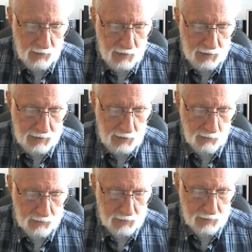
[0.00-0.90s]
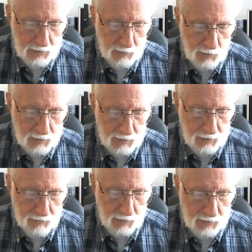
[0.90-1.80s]
out, and were
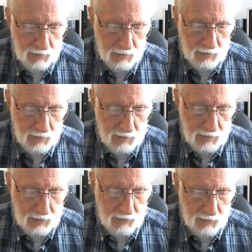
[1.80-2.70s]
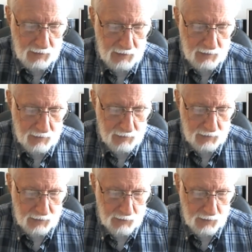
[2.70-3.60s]
delivered. In thee they
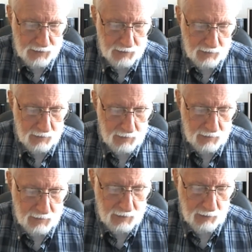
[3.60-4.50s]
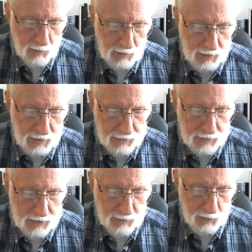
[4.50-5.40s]
trusted, and were not
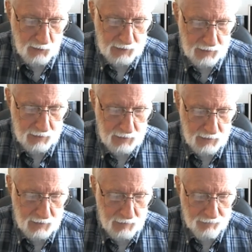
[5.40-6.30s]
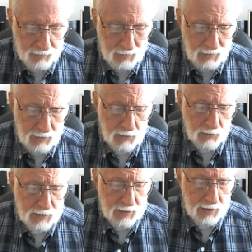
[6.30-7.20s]
disappointed. And it goes on and